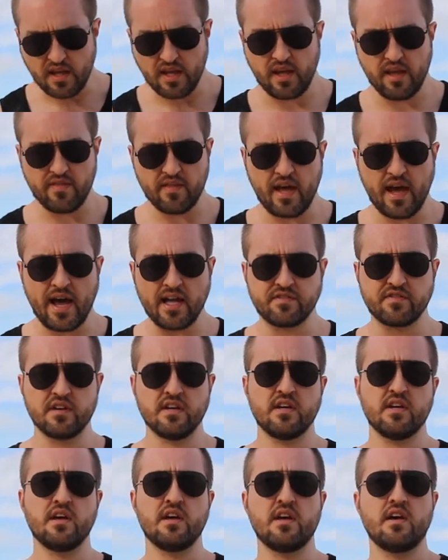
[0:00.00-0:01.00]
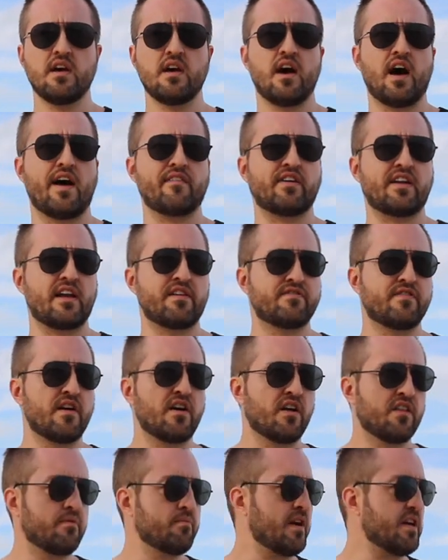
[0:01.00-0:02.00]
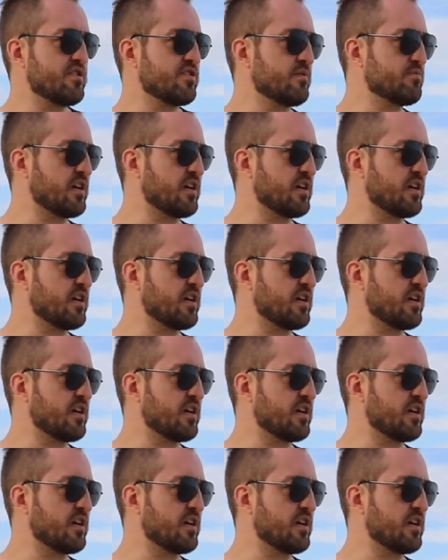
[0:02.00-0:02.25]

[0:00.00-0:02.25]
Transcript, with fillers: In that, I've identified all the major